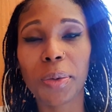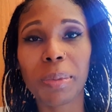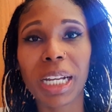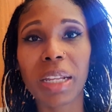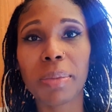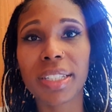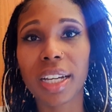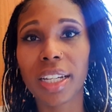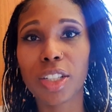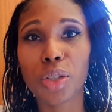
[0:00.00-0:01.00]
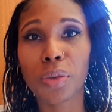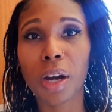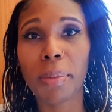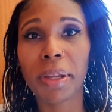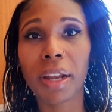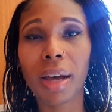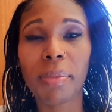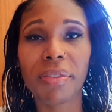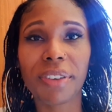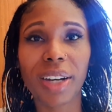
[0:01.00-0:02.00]
My name is Aisha Rahman. I'm
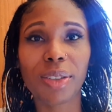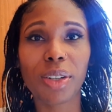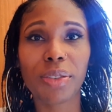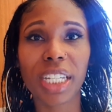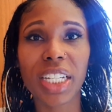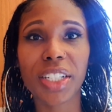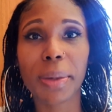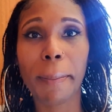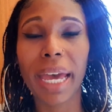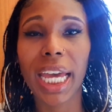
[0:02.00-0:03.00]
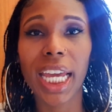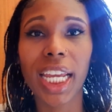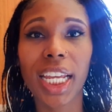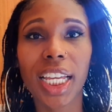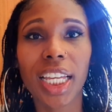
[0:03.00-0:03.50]
the founder of Isha May.